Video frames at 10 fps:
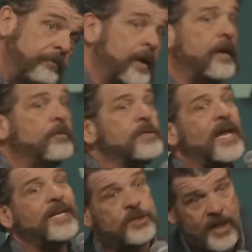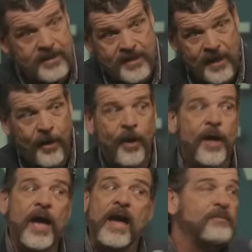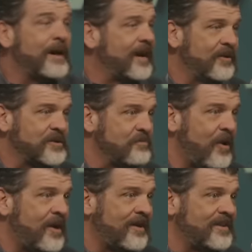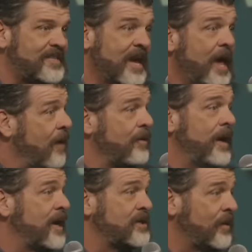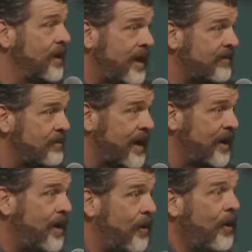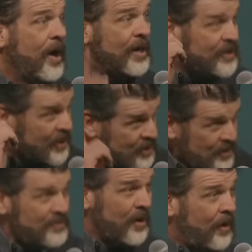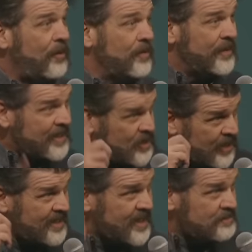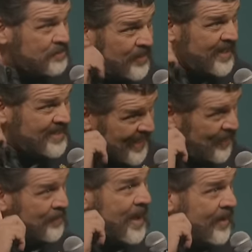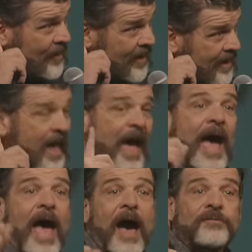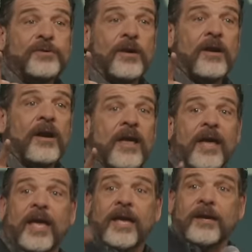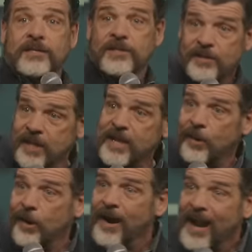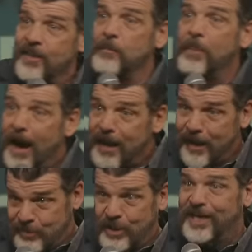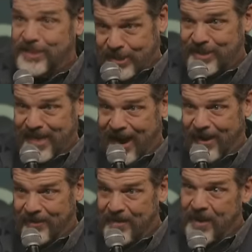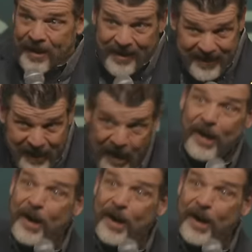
but he was a Gentile. Everybody knows Malchus, and we might as well let everybody know. Did you know that Jesus put his ear back on after his leader in the body of Jesus now cut it